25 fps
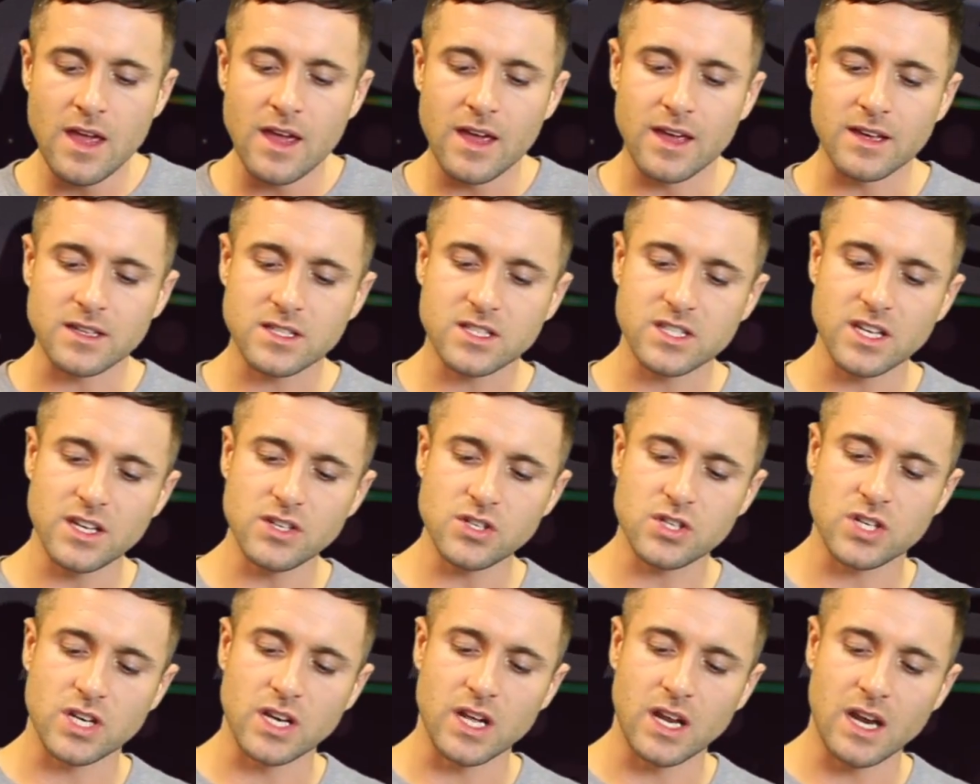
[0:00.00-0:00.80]
It
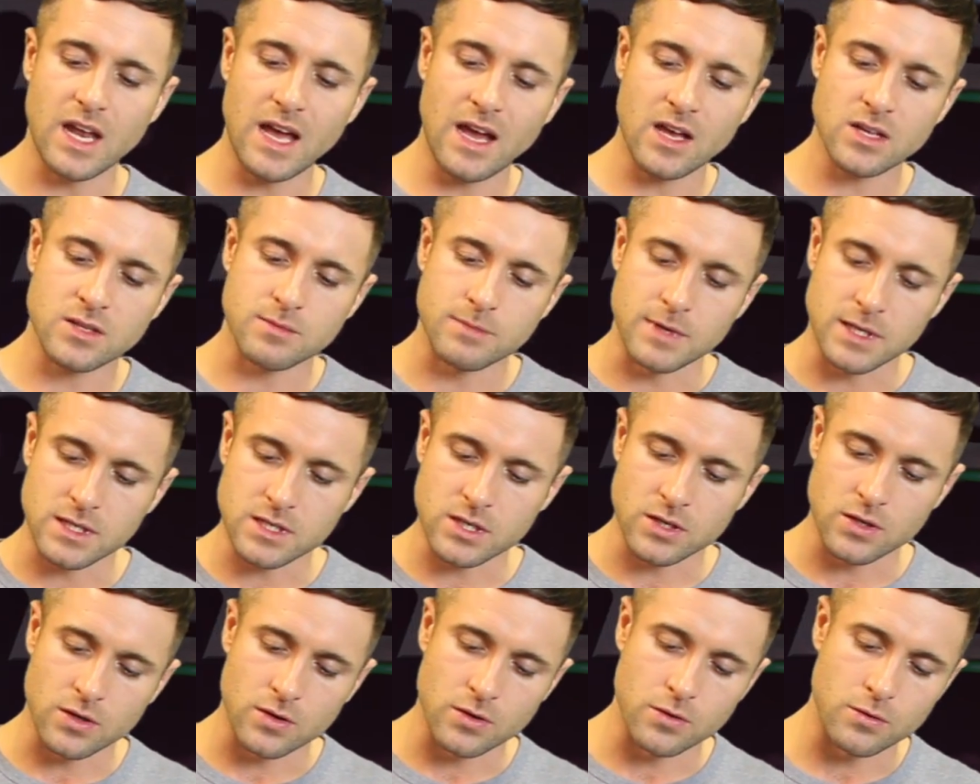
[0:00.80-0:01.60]
essentially allows me
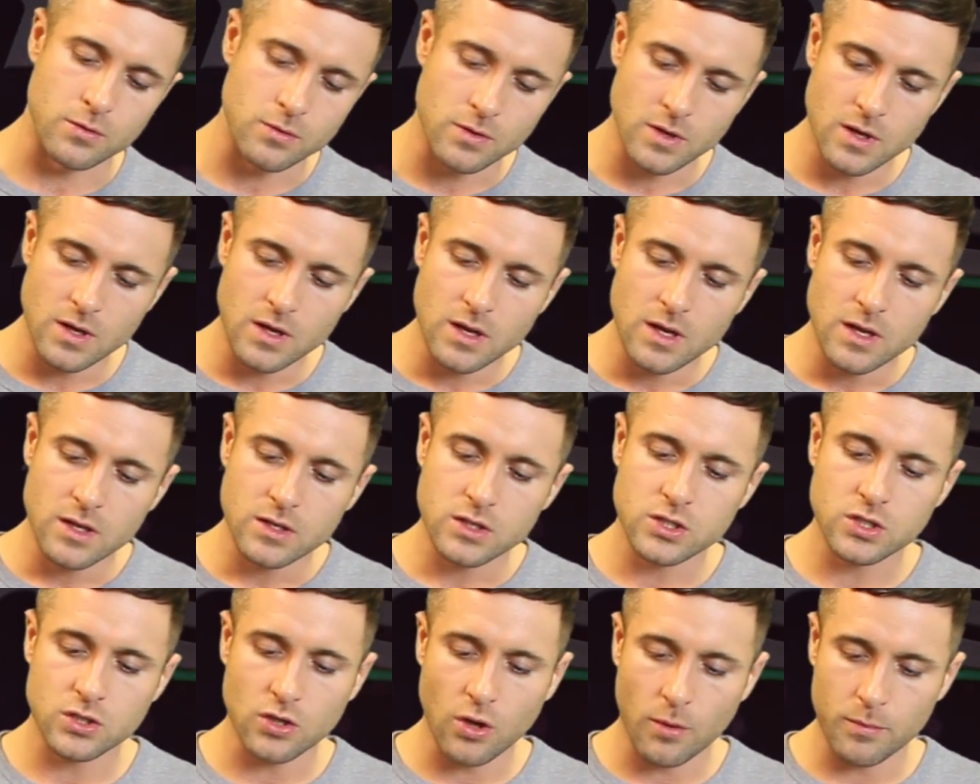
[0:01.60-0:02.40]
to
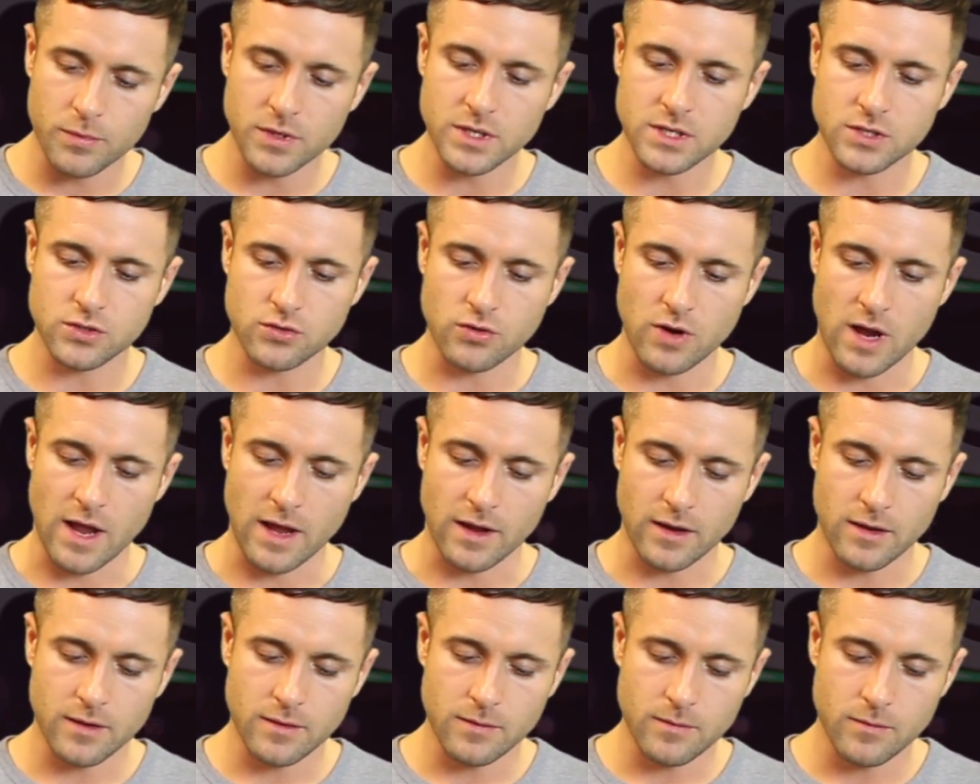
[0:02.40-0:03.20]
stop this
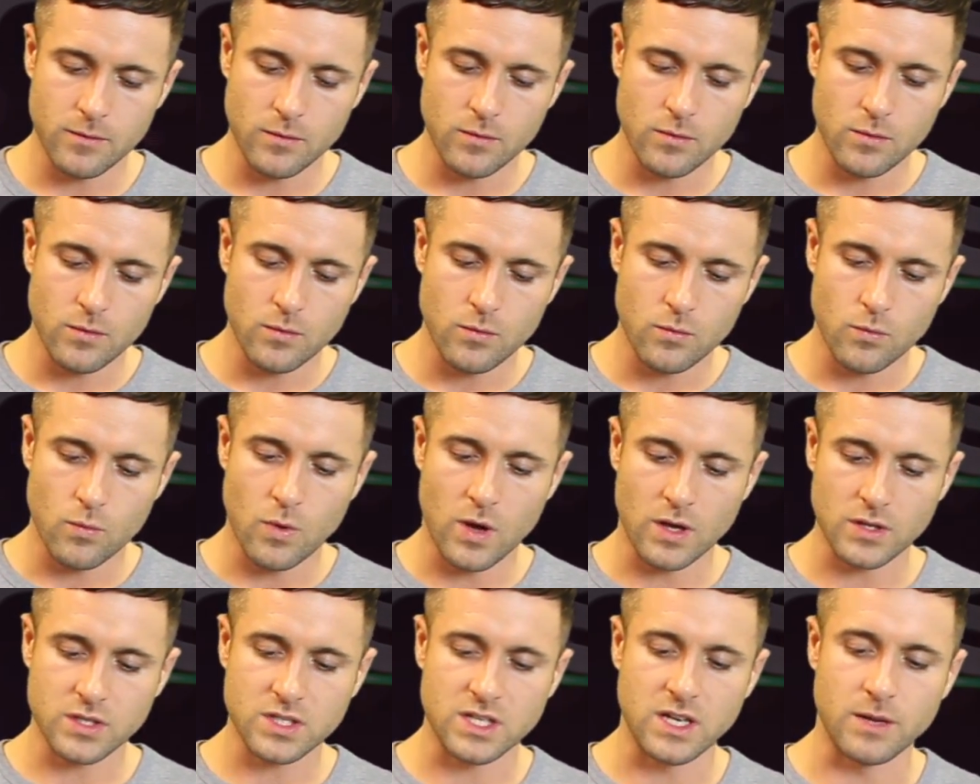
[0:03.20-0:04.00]
track
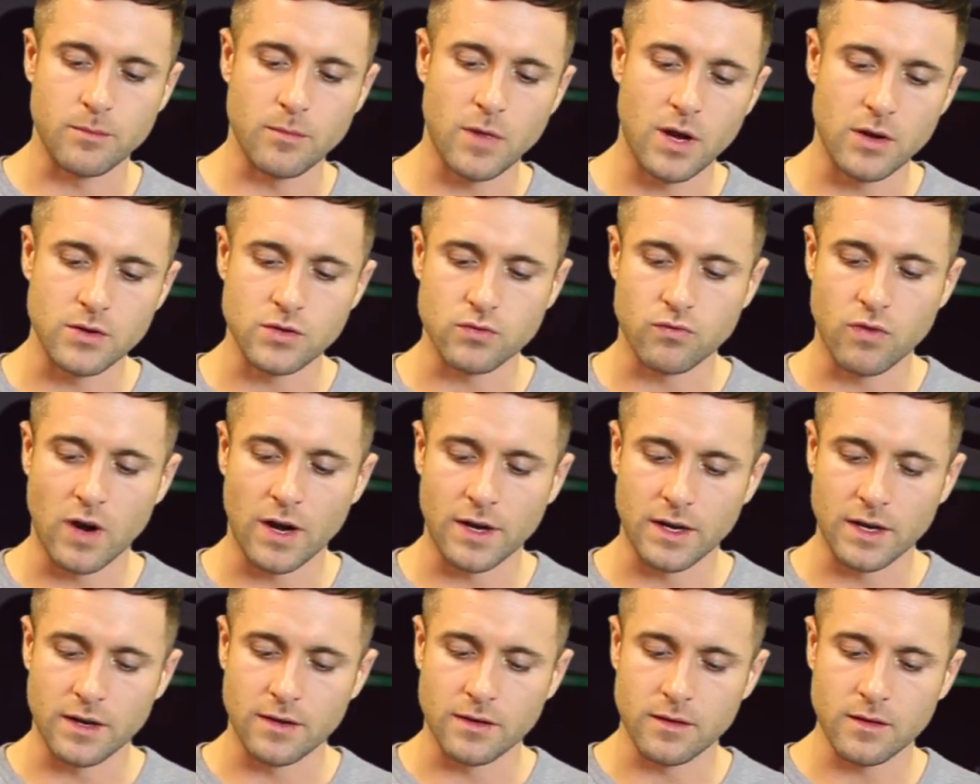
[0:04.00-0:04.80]
while slip mode's
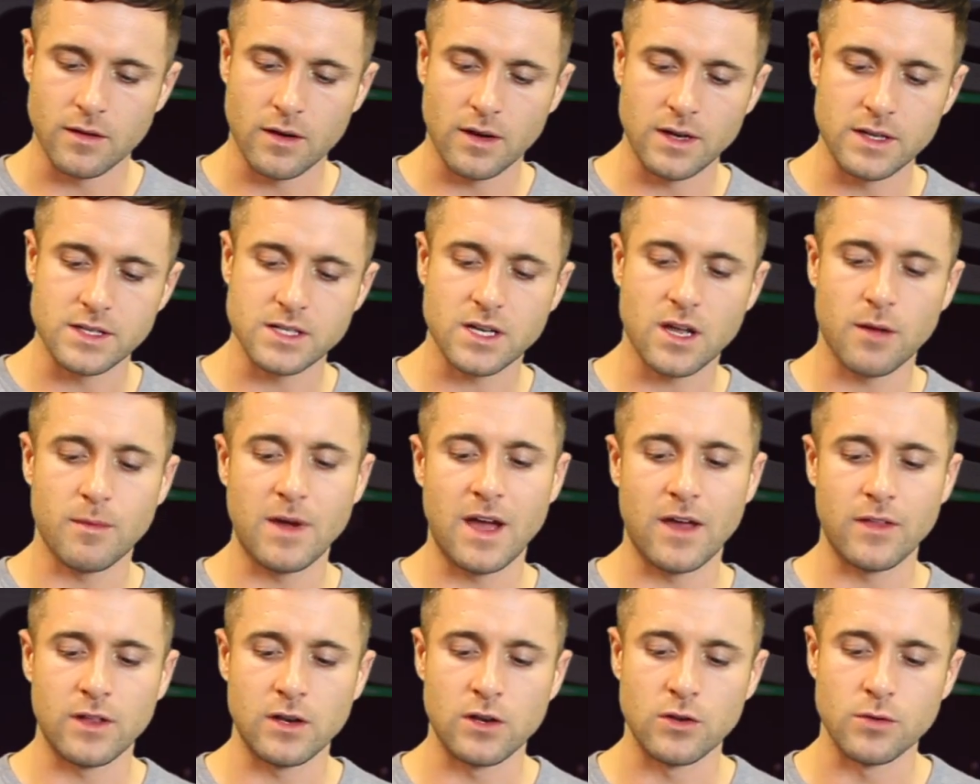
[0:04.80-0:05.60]
running. I need to come
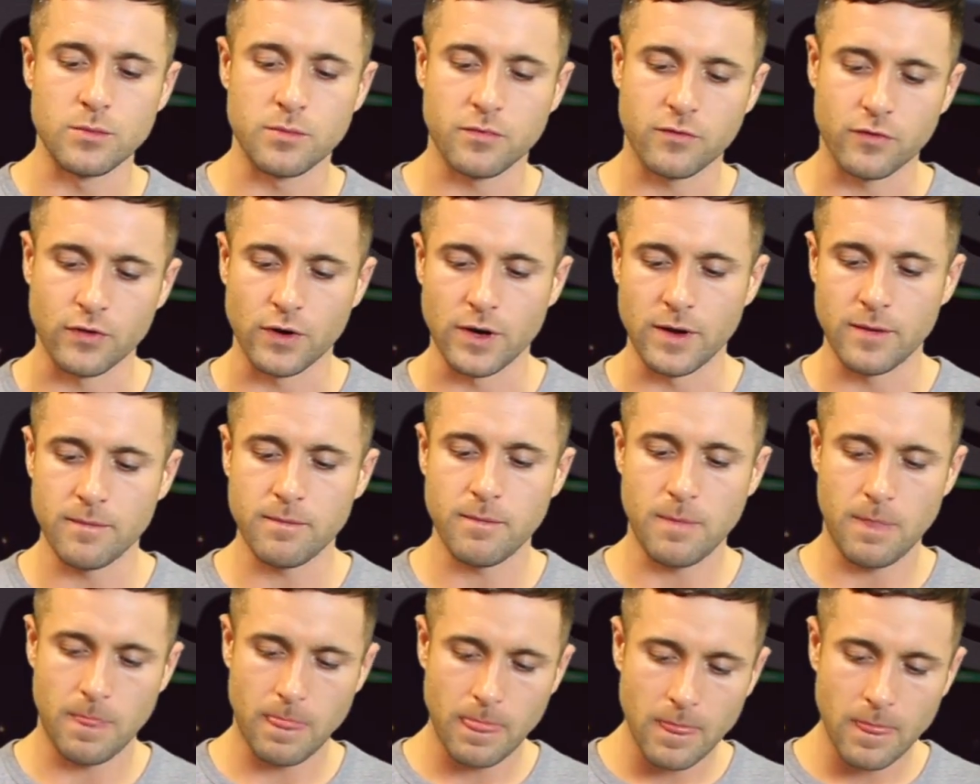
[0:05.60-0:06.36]
out of the loop for it.